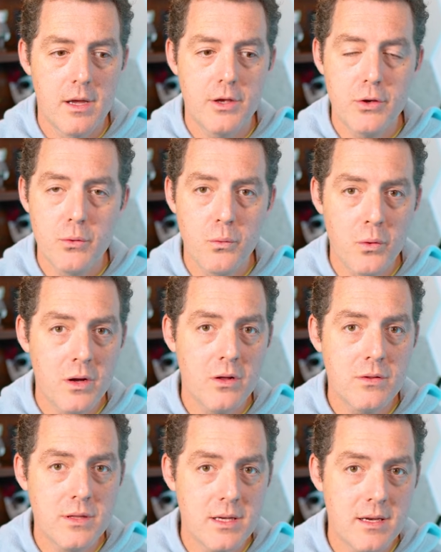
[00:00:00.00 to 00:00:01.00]
You
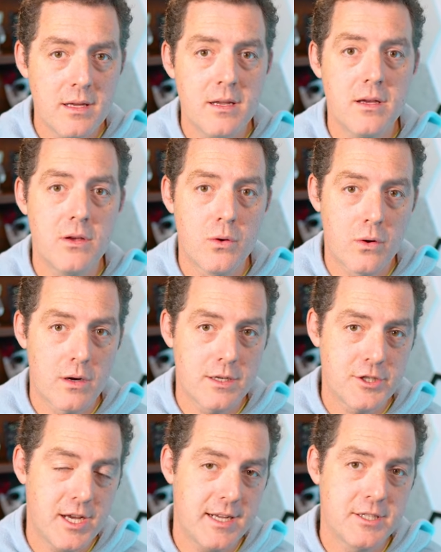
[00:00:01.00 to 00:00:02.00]
will need your
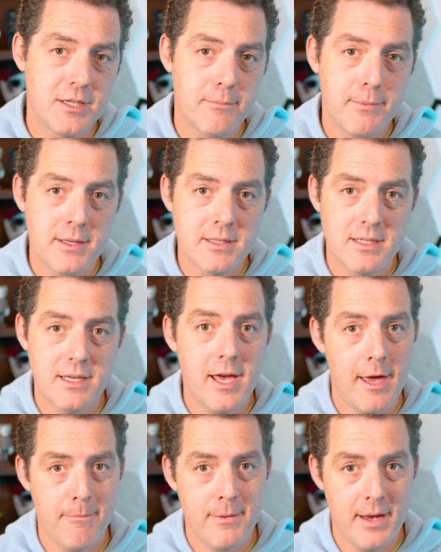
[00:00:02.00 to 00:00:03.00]

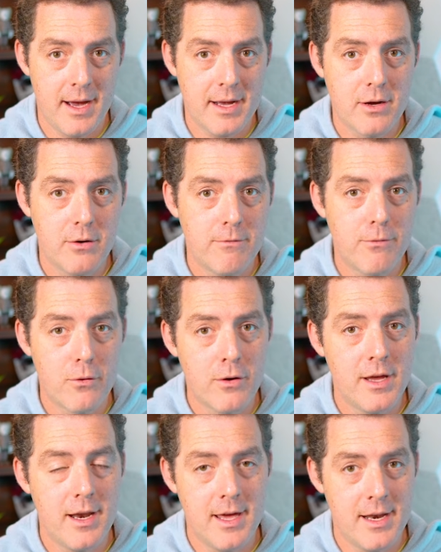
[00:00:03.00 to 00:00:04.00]
ChatGPT A P I code for it,